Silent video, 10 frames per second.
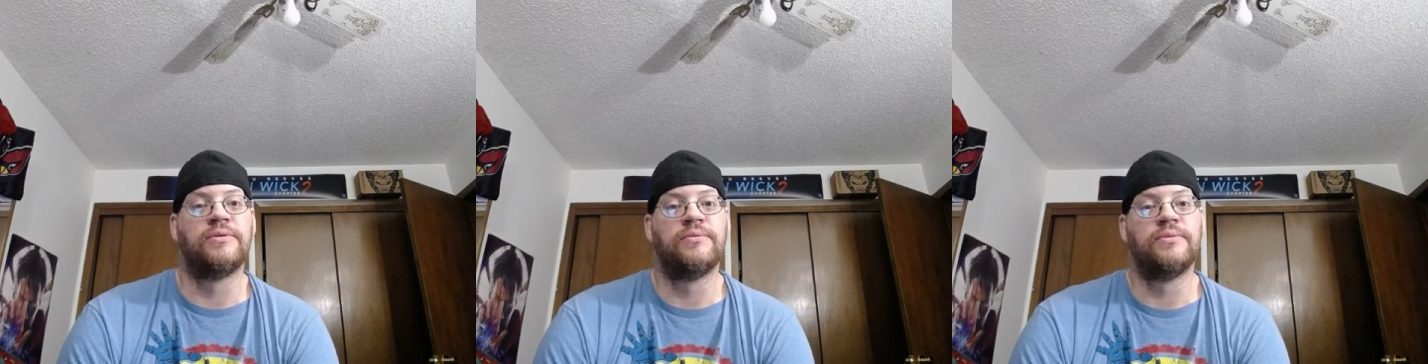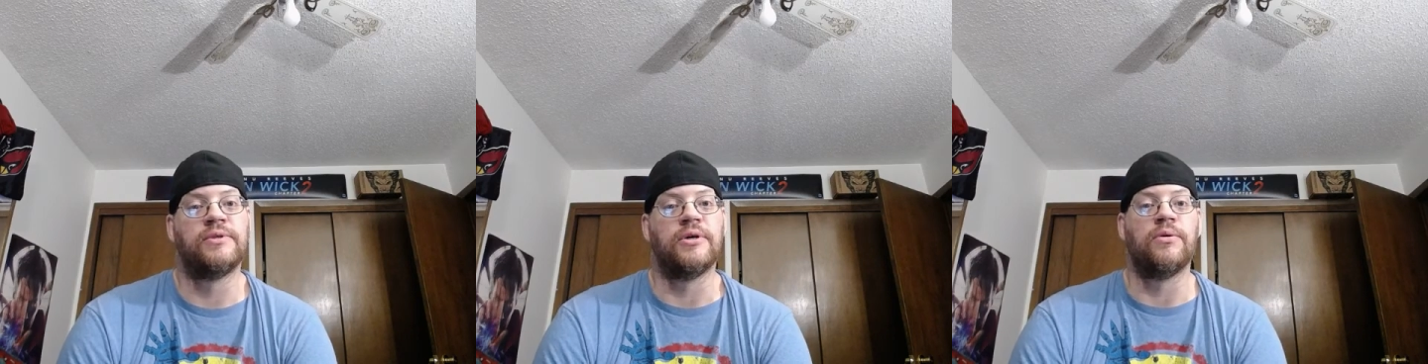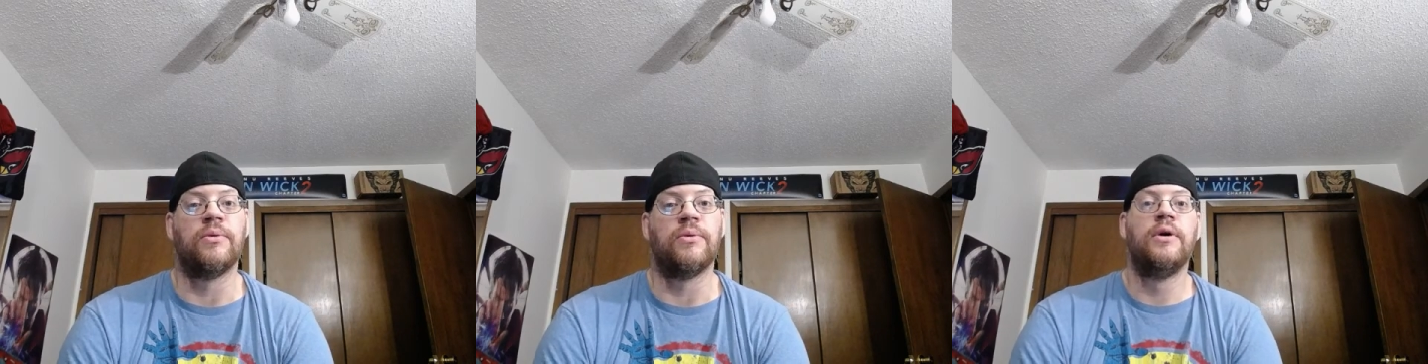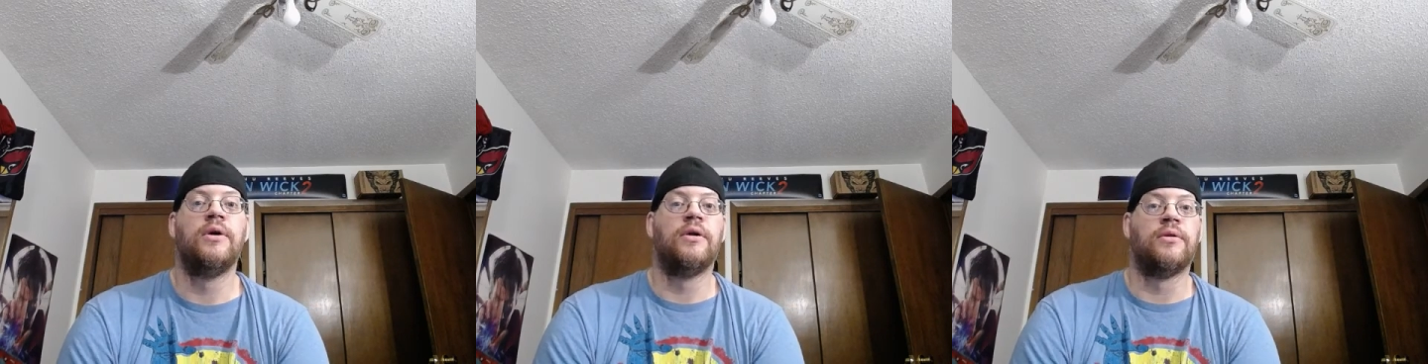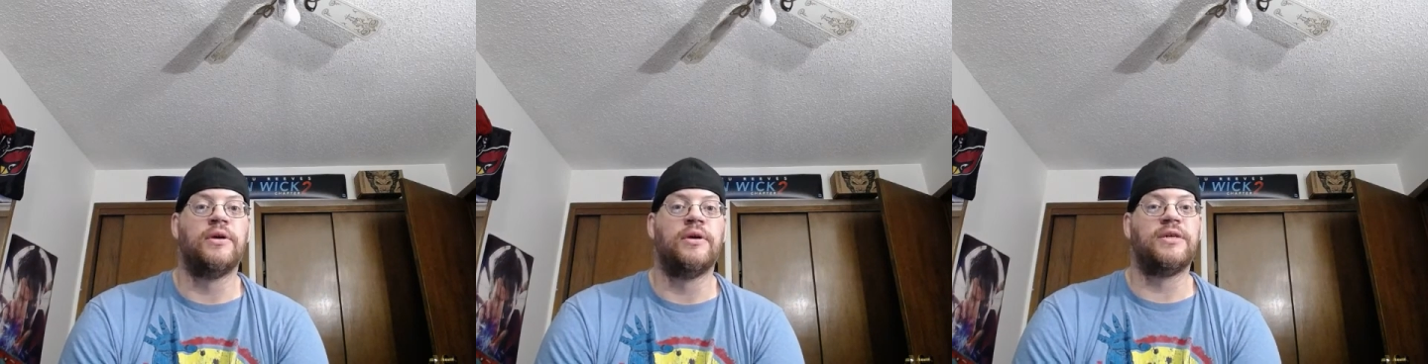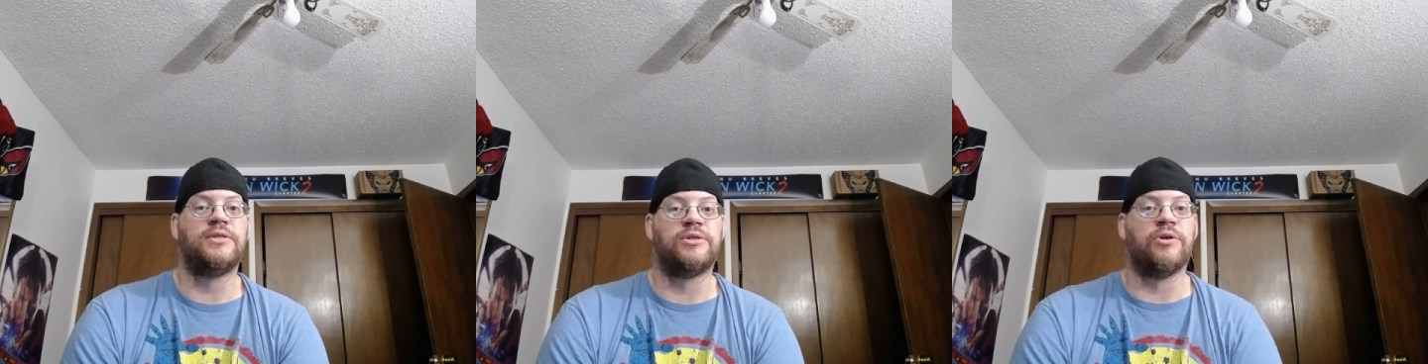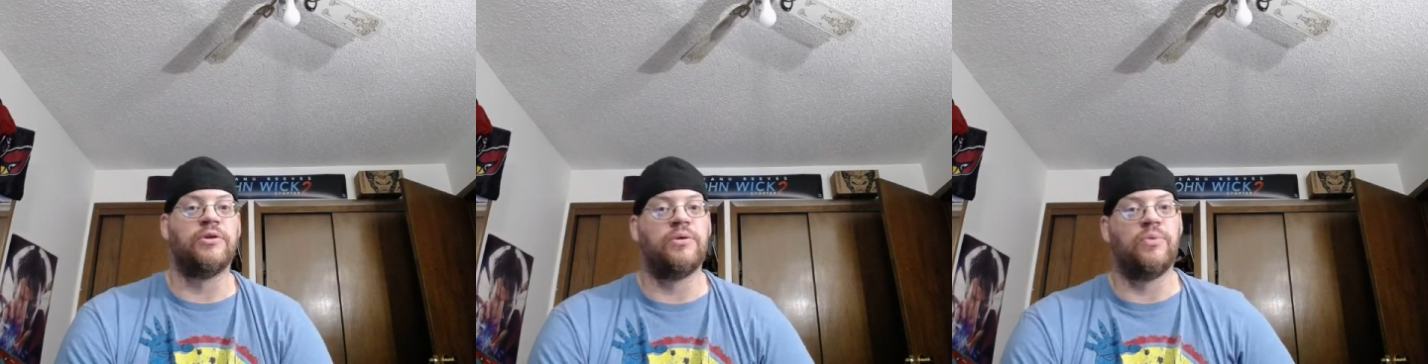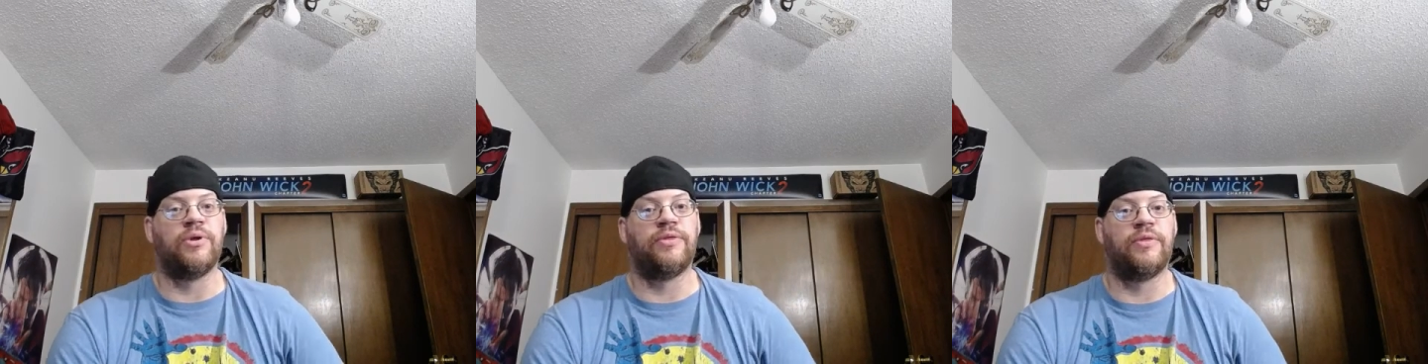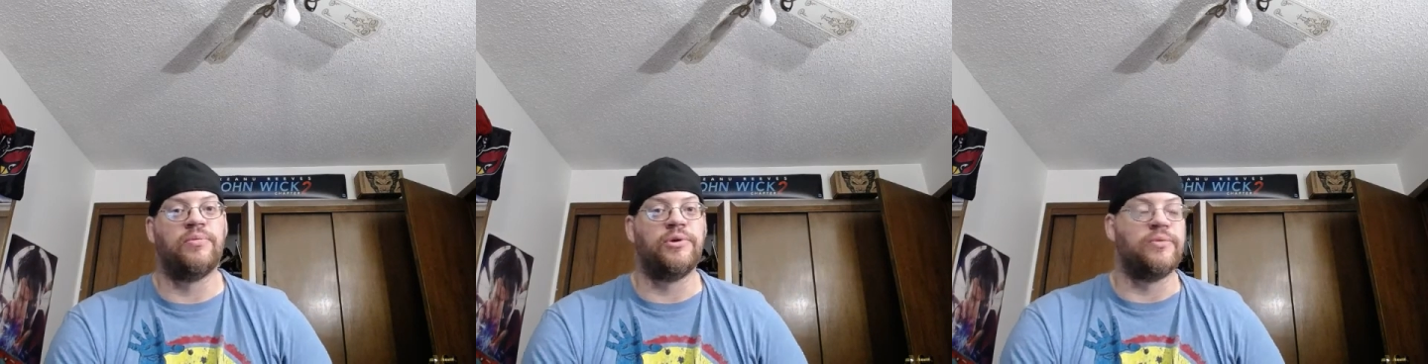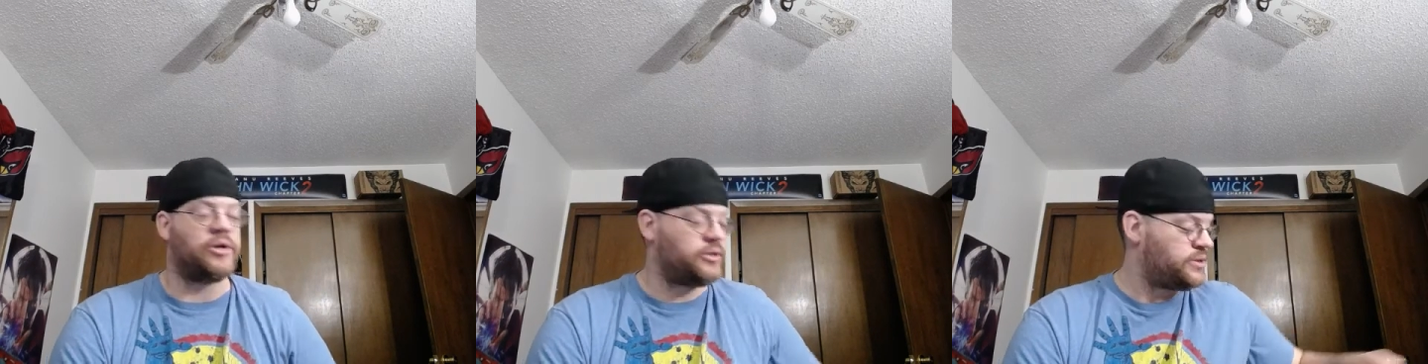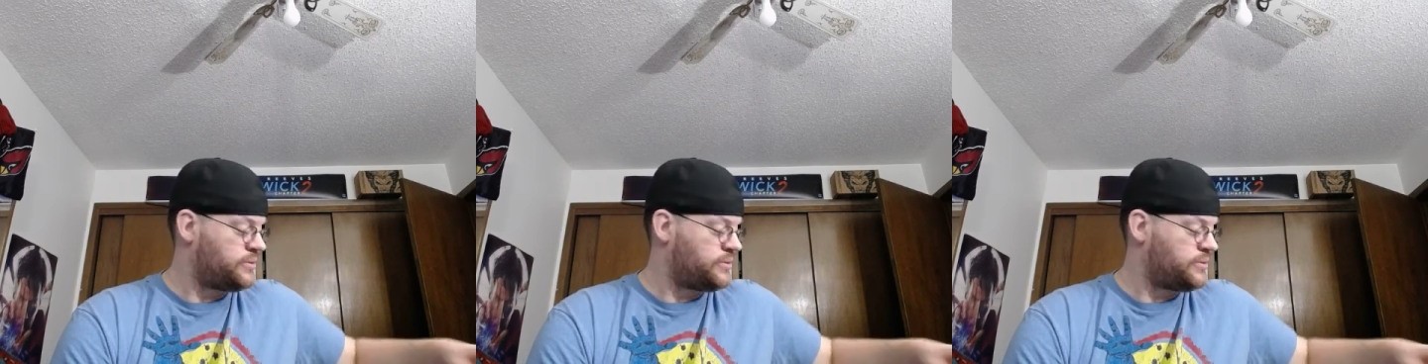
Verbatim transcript: So let's get started with the Blu-rays.